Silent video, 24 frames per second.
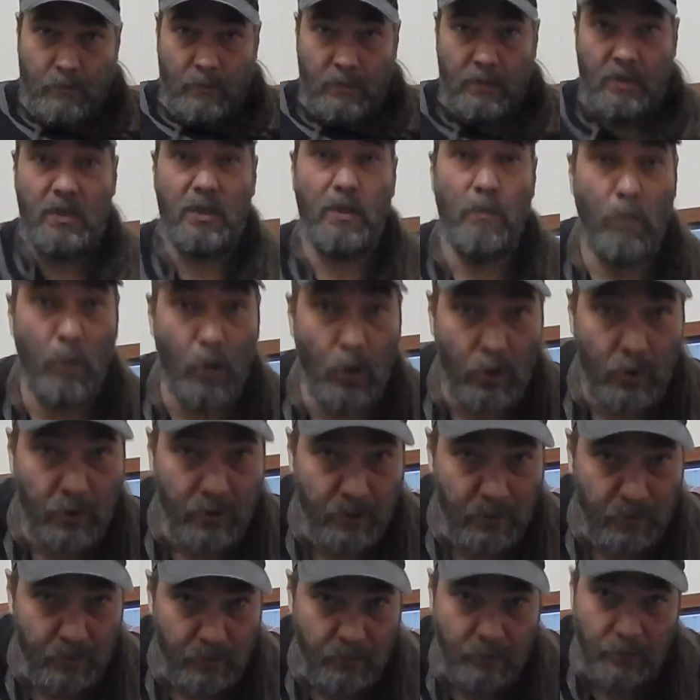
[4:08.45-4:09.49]
Tim
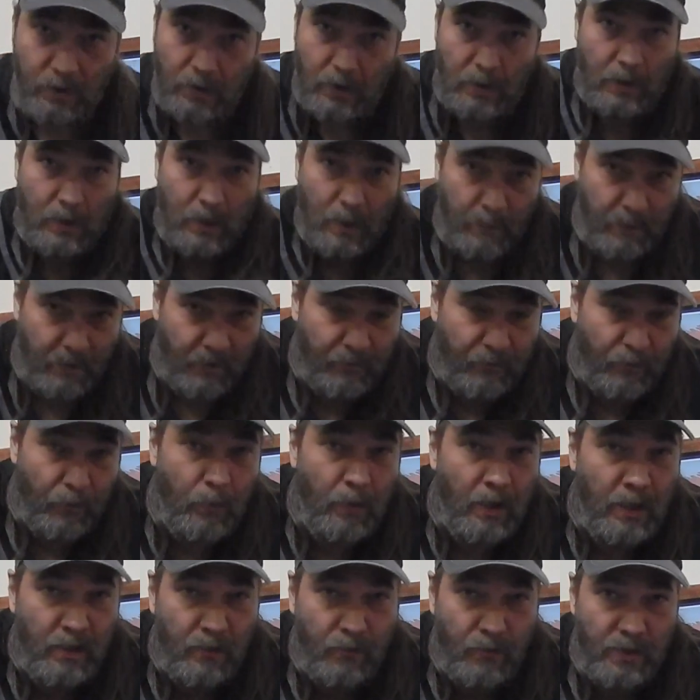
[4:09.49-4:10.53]
Burton. I mean, for
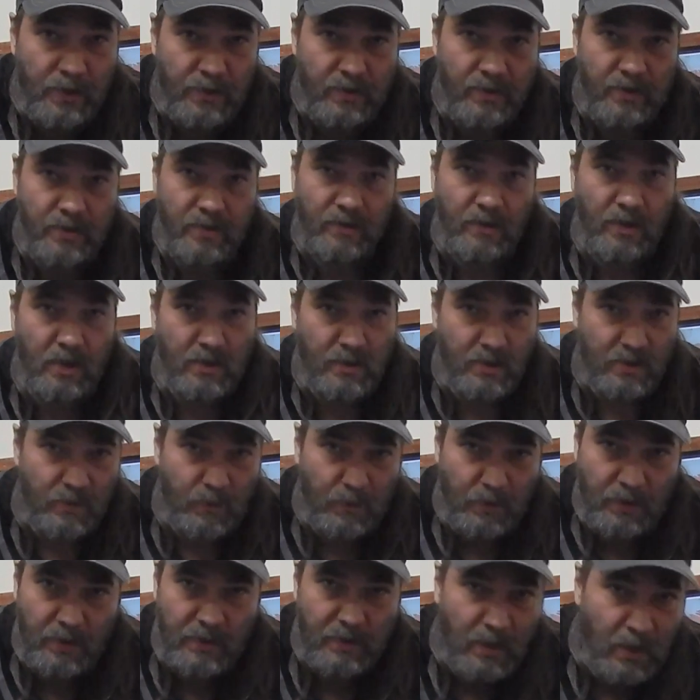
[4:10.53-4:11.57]
many reasons, not just
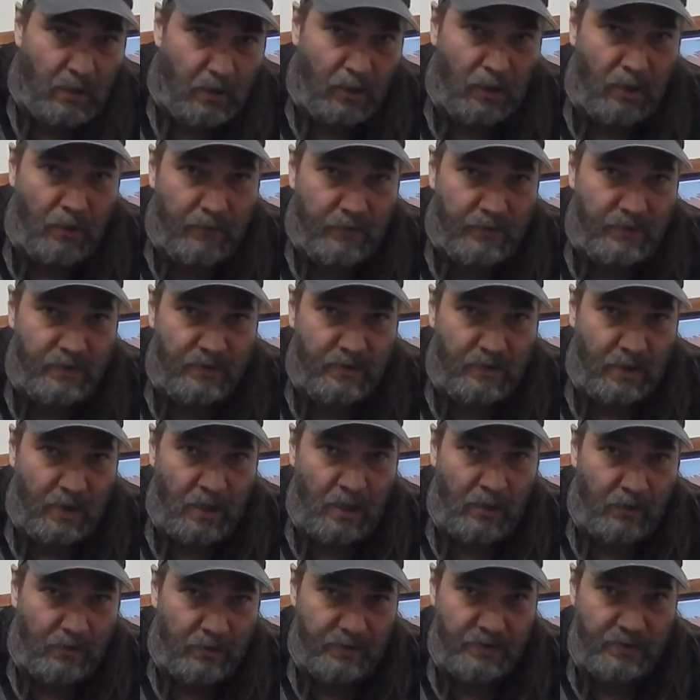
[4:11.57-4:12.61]
because I love his
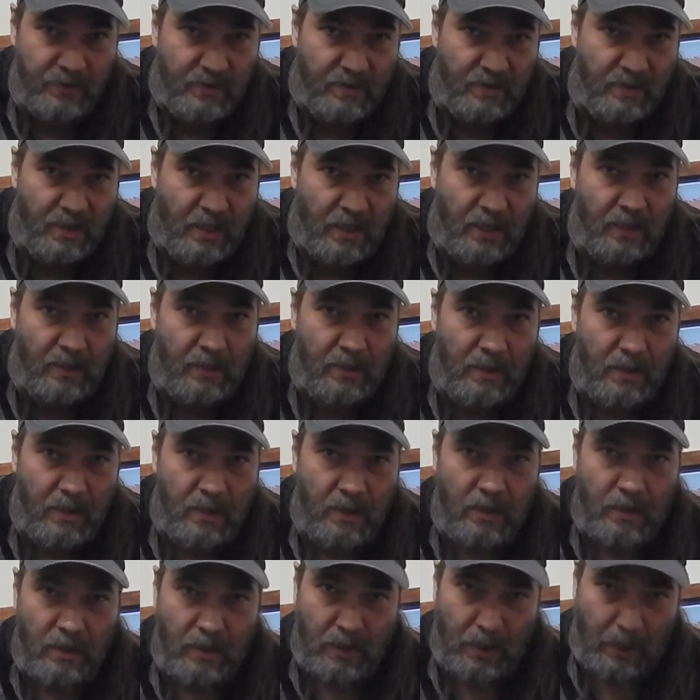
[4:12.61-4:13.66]
style and his aesthetic
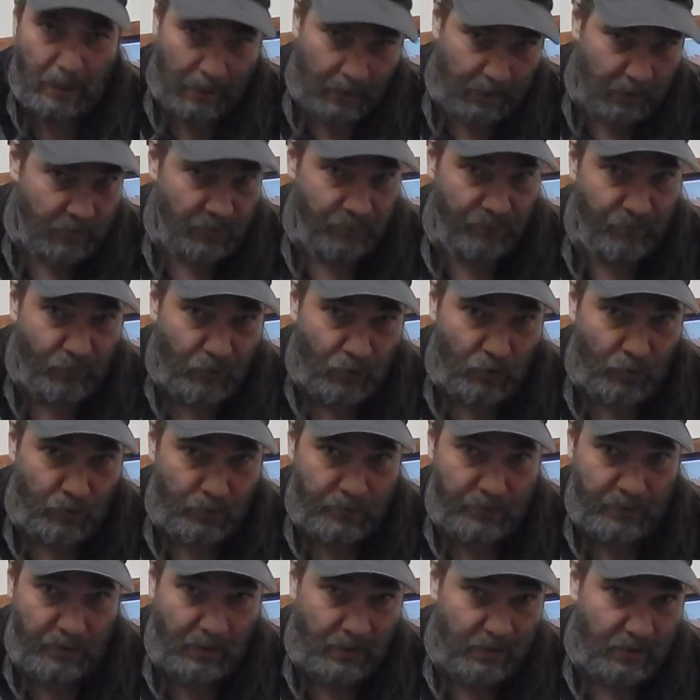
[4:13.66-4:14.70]
and his
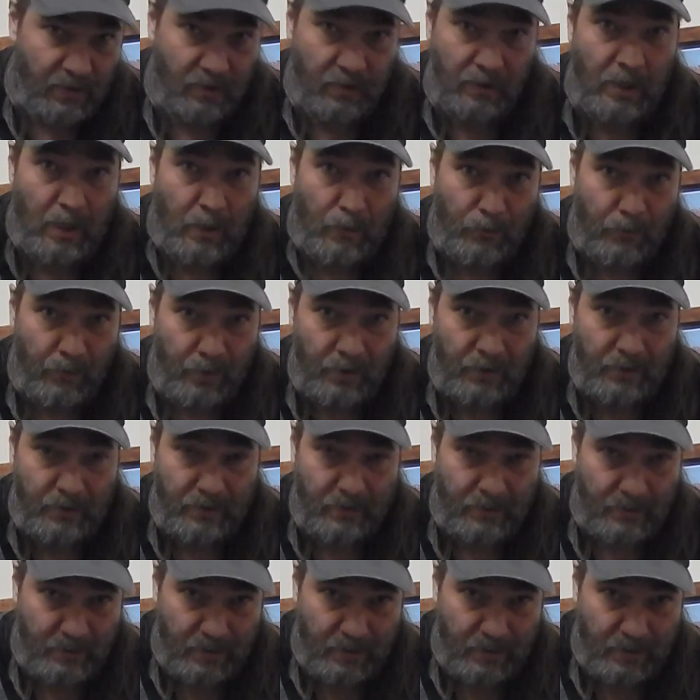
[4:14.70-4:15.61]
films and his collaborations.